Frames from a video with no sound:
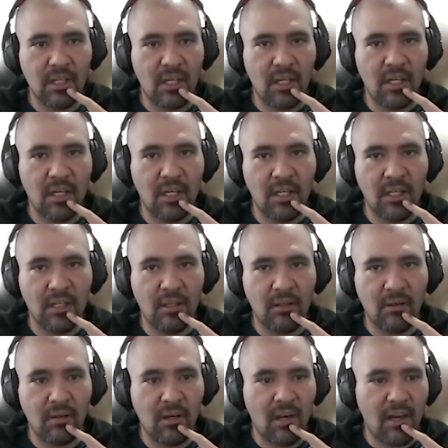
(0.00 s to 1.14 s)

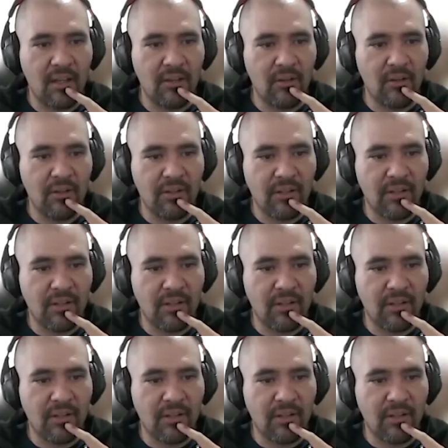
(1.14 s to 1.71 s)
another